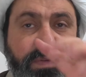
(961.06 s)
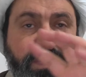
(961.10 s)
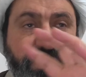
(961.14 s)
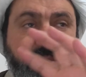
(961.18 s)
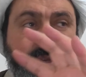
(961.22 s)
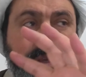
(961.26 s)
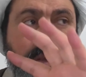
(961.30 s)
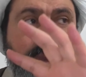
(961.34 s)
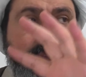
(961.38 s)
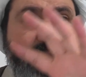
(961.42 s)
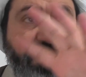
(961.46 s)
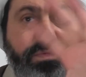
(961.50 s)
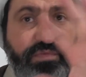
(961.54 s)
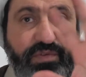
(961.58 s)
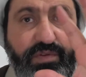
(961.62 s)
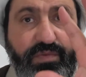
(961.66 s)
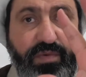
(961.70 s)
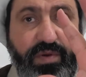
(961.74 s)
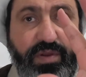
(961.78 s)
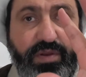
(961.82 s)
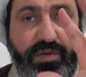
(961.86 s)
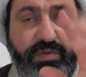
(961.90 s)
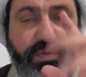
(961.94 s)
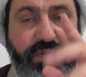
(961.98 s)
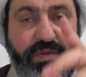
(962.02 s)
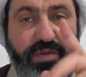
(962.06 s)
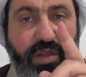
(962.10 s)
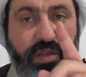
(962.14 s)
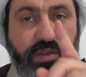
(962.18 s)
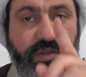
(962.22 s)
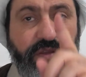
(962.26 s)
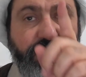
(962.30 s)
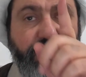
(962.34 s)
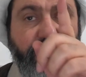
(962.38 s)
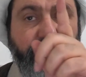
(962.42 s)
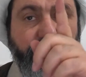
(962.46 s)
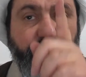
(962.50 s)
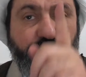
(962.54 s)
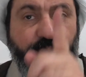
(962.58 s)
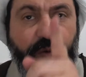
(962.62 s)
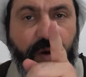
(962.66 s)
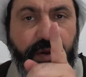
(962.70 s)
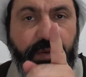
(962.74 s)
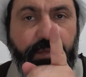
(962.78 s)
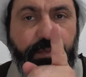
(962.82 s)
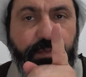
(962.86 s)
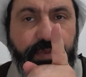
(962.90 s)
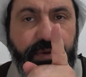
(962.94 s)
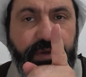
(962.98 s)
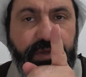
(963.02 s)
I say everyone, not just
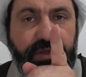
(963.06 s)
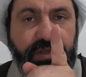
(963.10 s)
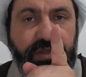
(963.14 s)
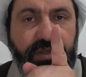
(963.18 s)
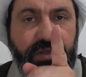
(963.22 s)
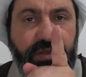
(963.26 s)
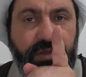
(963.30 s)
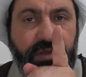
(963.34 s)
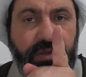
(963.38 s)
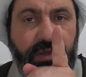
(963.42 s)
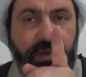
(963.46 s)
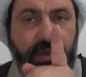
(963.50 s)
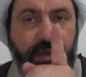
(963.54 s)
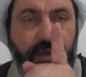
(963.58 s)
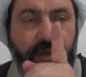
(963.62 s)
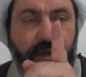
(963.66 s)
one person.